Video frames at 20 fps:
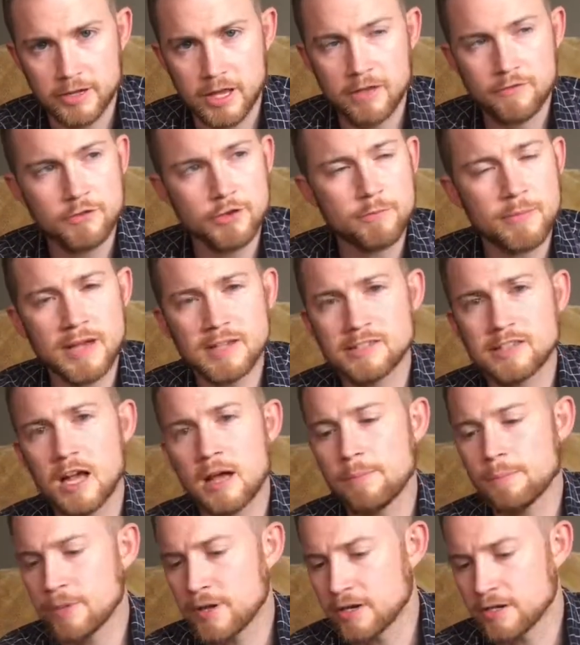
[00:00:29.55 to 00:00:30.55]
If you mess
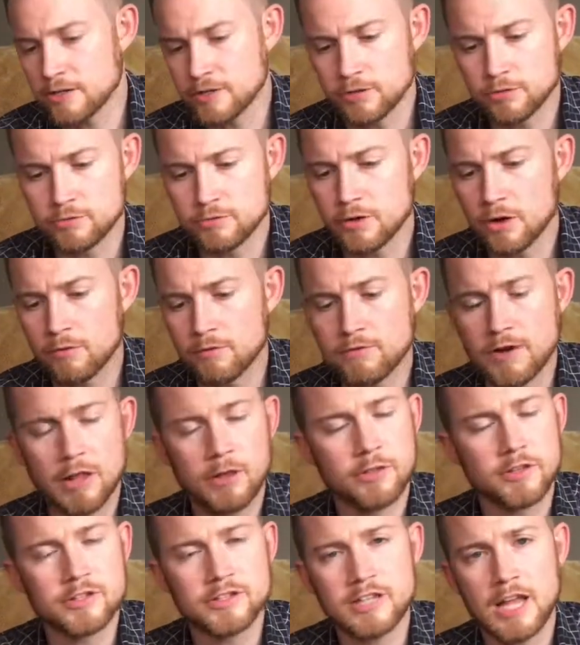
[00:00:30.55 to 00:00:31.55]
up and you don't
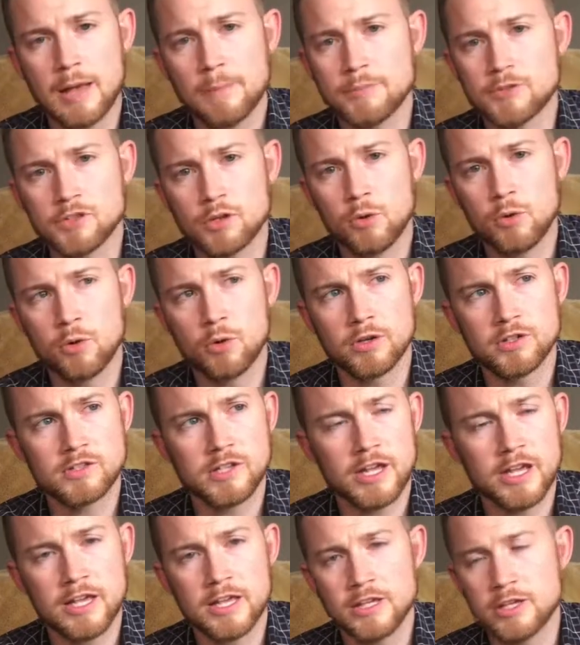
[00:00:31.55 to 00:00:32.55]
follow the steps, or
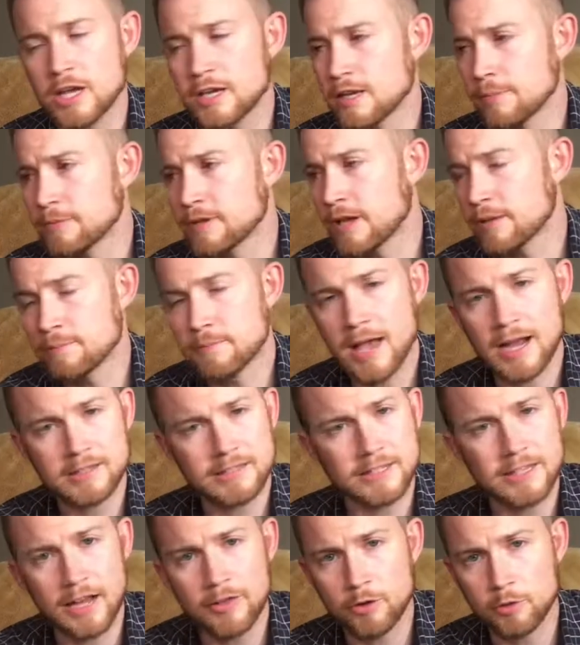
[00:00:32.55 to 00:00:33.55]
say you end up getting back
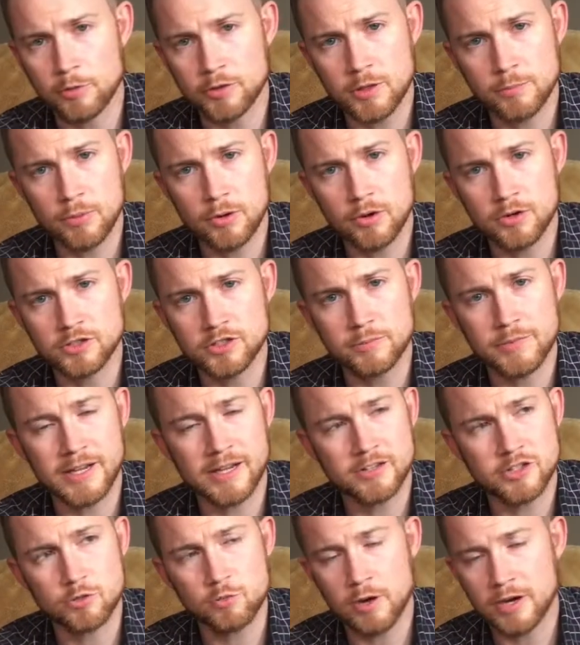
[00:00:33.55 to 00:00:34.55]
together with the person
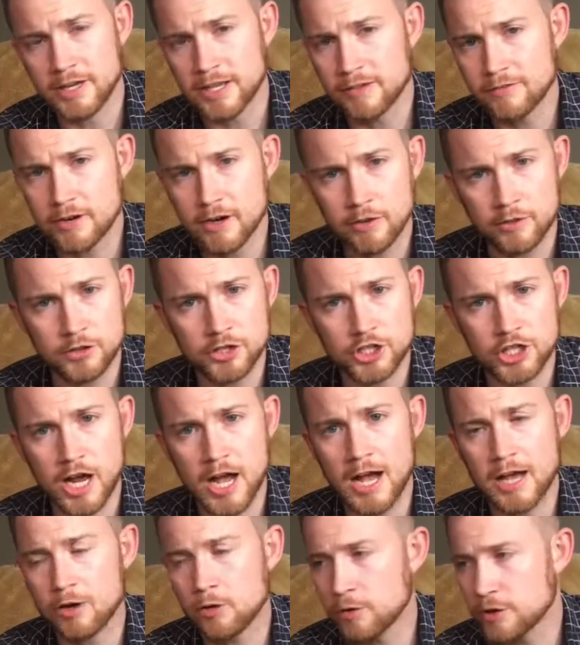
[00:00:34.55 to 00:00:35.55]
because you want to give it another
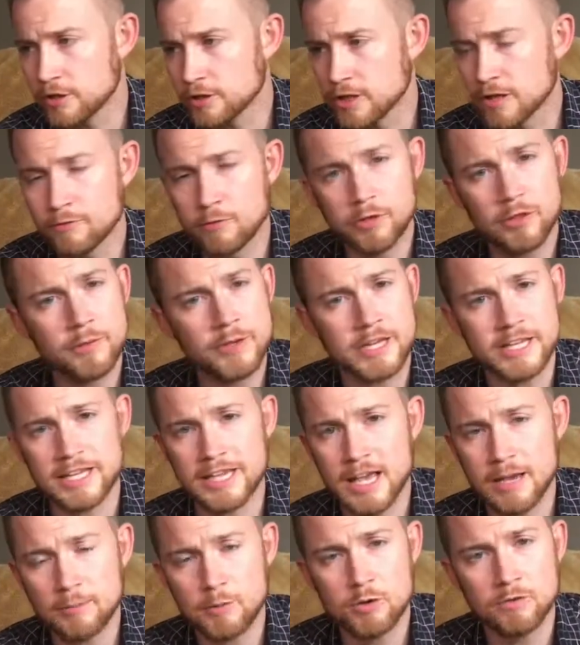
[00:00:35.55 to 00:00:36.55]
shot, or you live with them and you
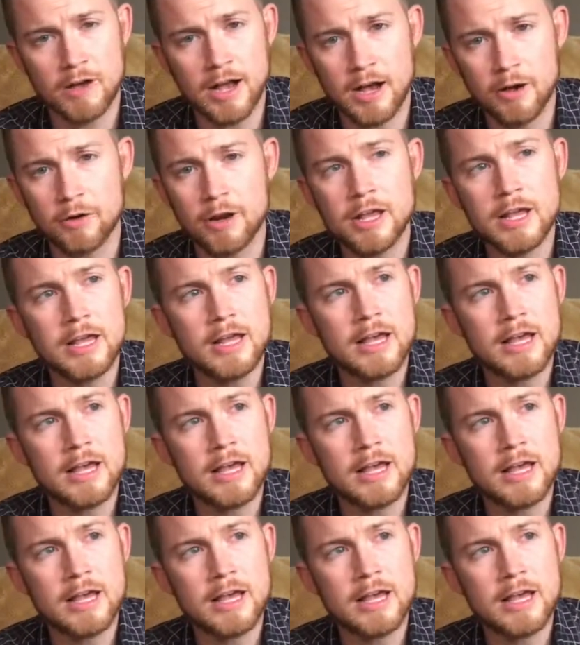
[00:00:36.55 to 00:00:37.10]
can't move out